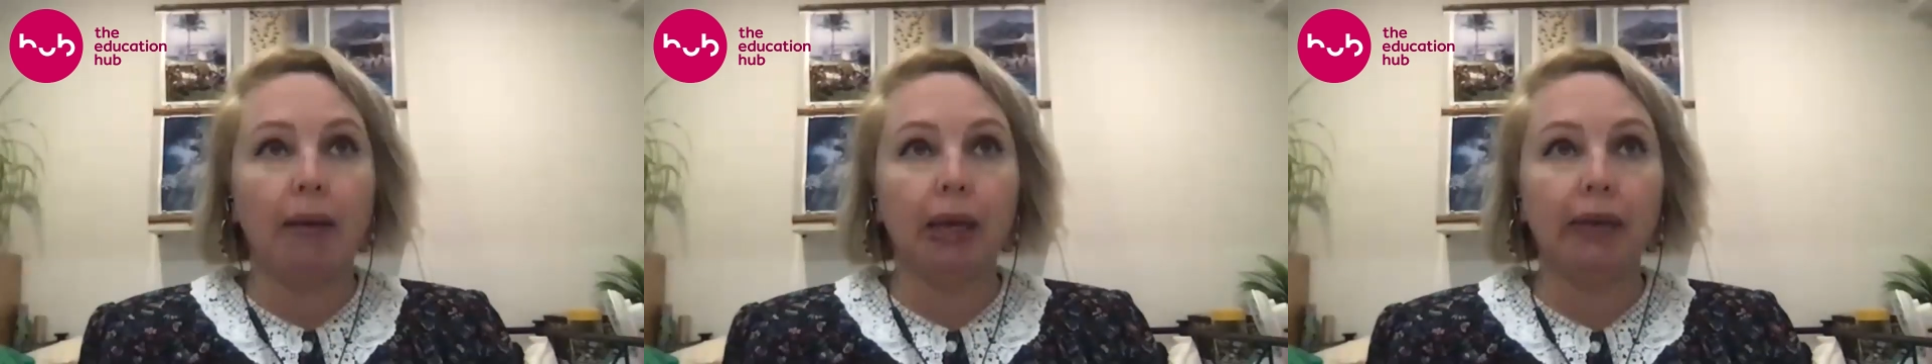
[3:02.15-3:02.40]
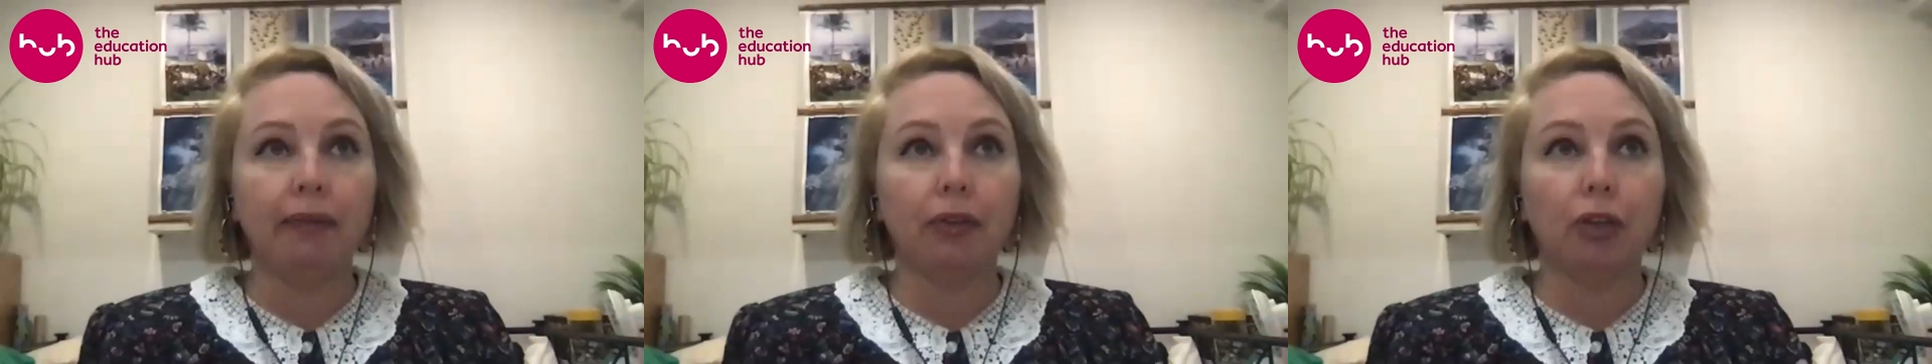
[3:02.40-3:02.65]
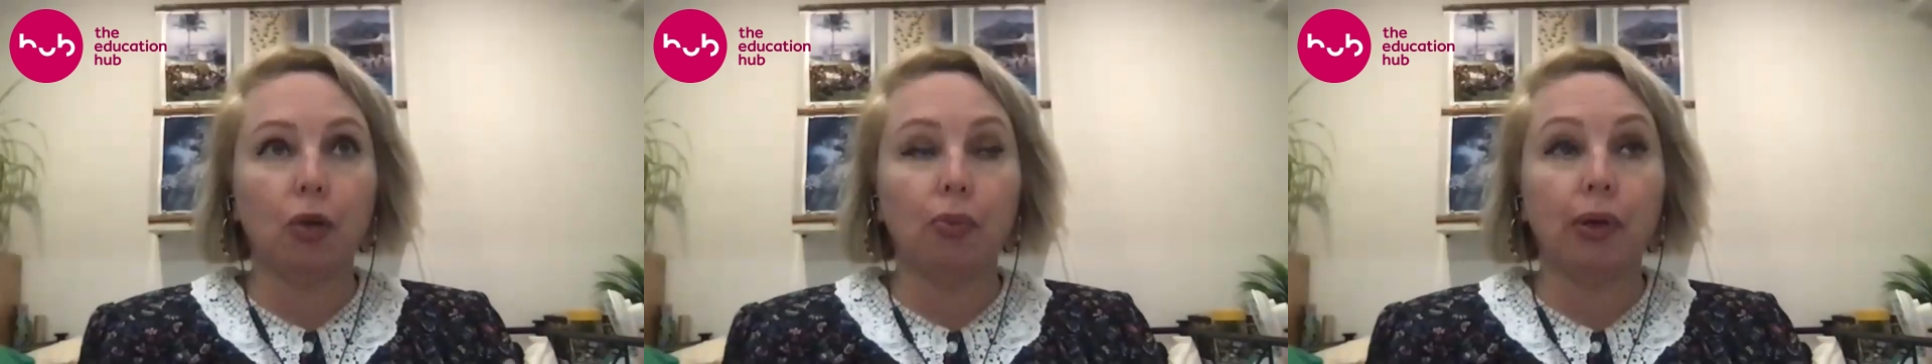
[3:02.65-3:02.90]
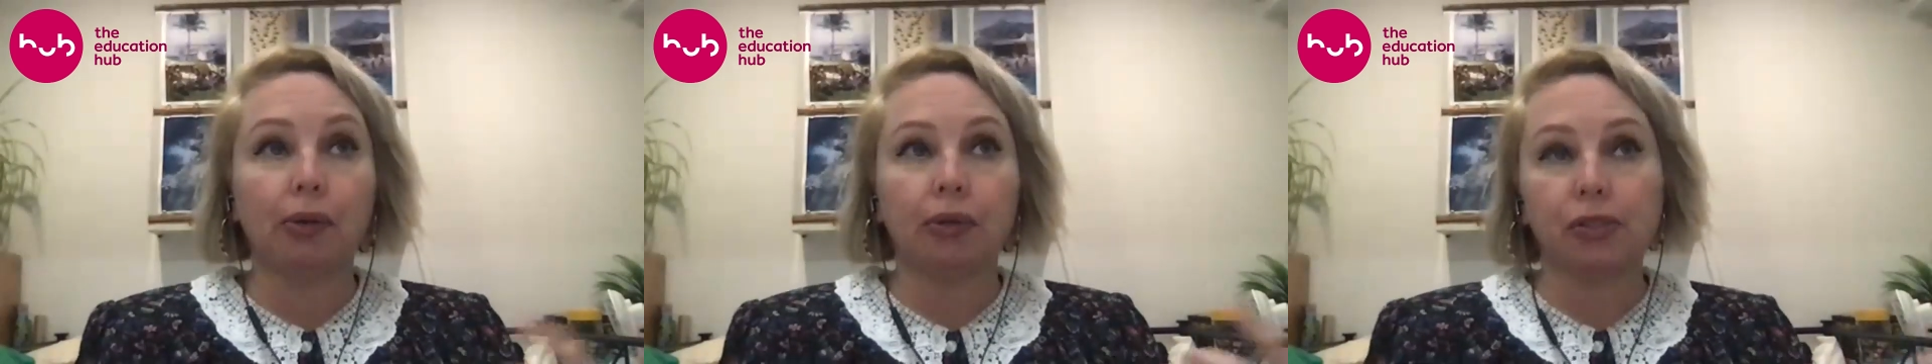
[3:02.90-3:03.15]
Even though we
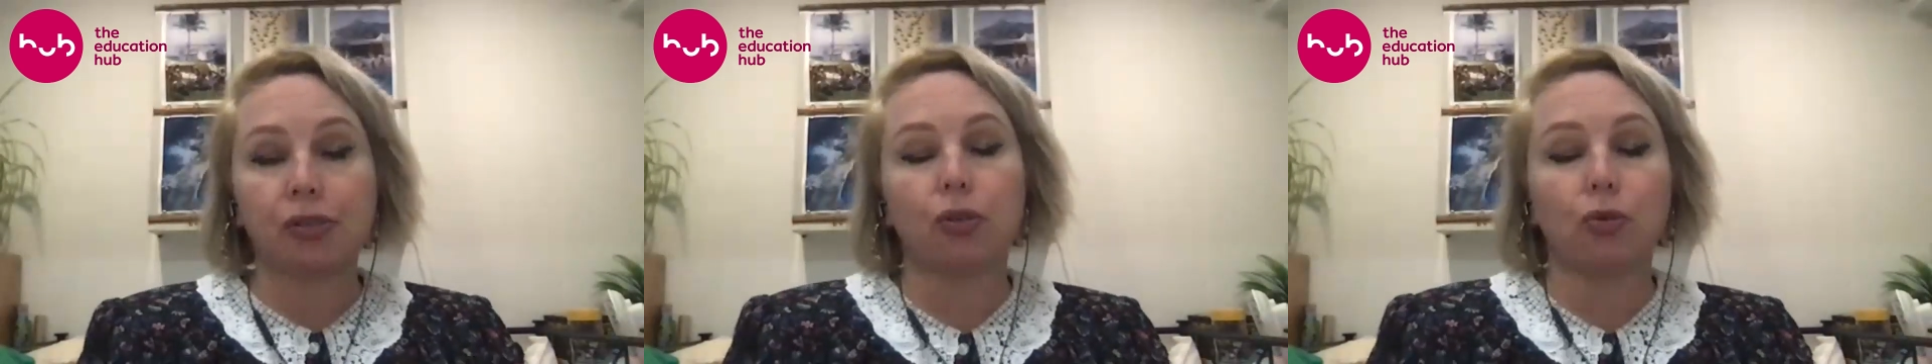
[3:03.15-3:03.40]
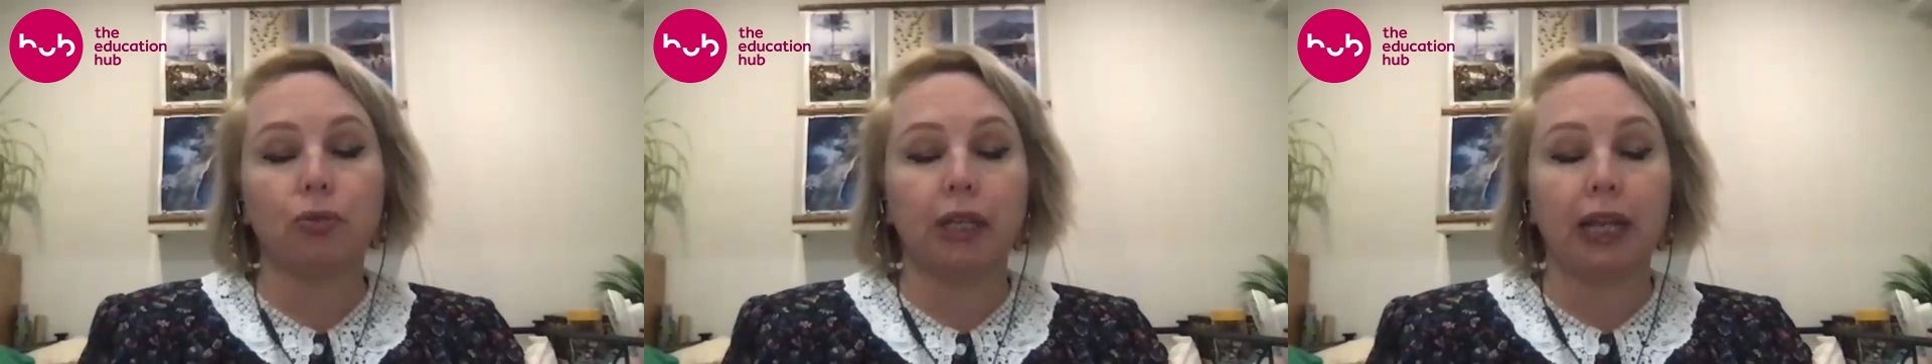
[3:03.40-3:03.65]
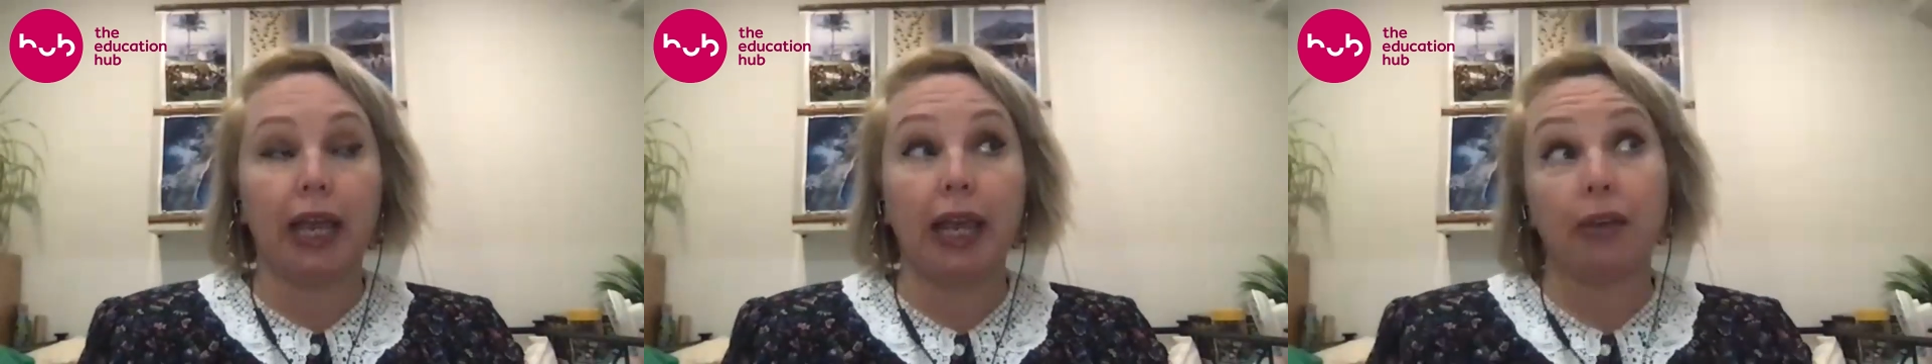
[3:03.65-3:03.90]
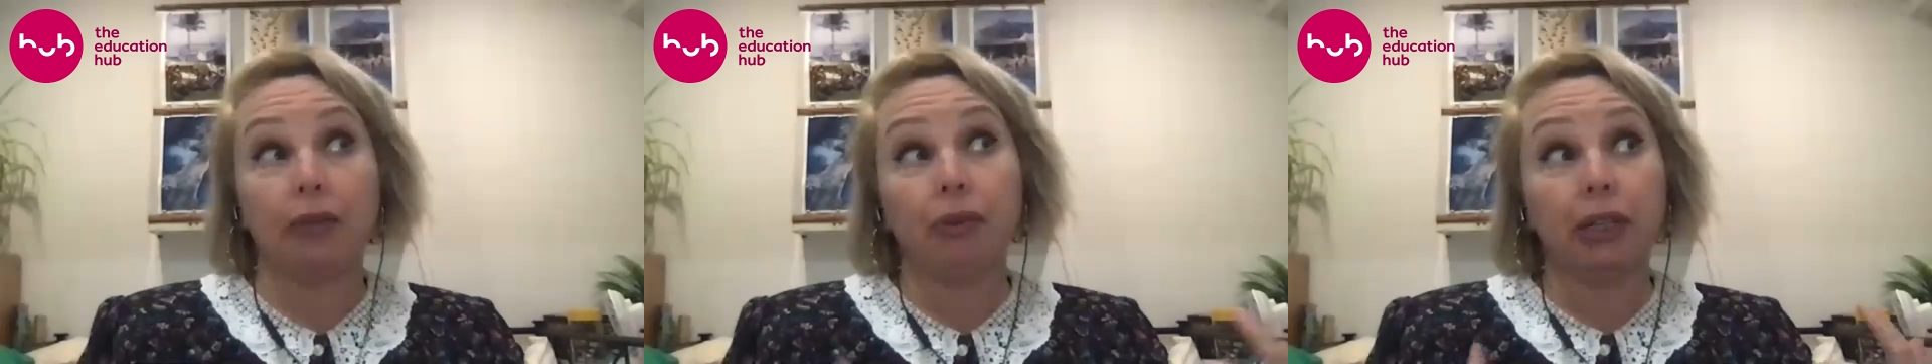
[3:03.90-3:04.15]
were a school that had really